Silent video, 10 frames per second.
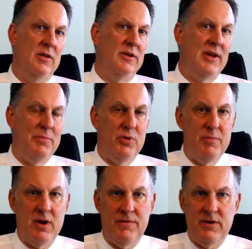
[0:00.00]
The top three
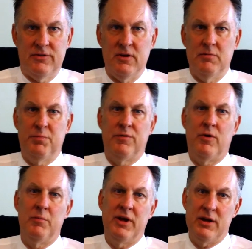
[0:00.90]
benefits of
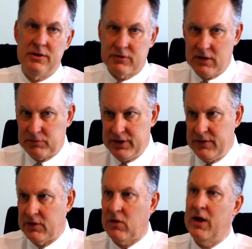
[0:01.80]
performing e-discovery in
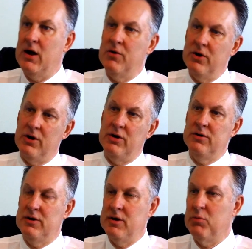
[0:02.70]
the cloud are,
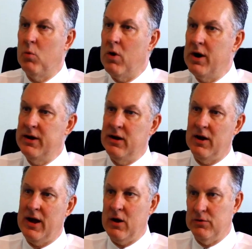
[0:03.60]
number one, it
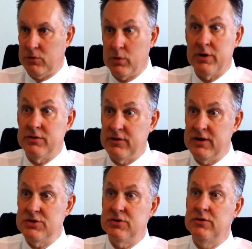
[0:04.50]
allows
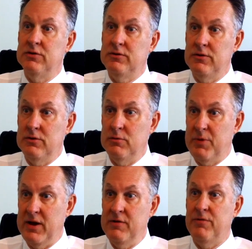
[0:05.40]
organizations to
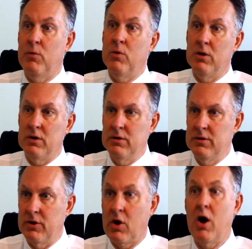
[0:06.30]
pay for
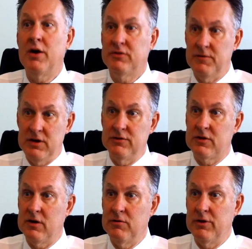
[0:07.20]
the cost of
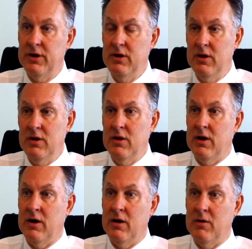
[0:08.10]
e-discovery
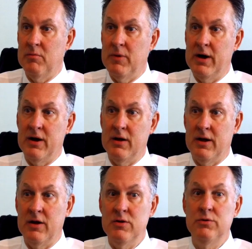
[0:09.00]
um, on a, on
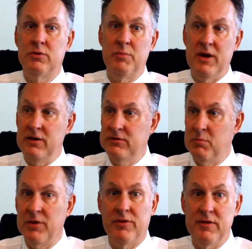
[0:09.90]
a user-based
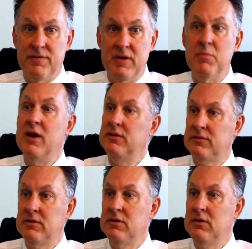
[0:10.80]
monthly fee
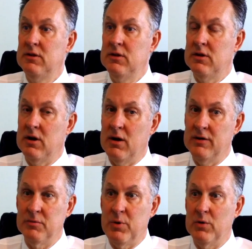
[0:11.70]
base uh, as
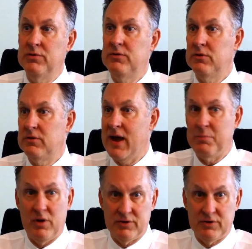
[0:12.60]
opposed to capital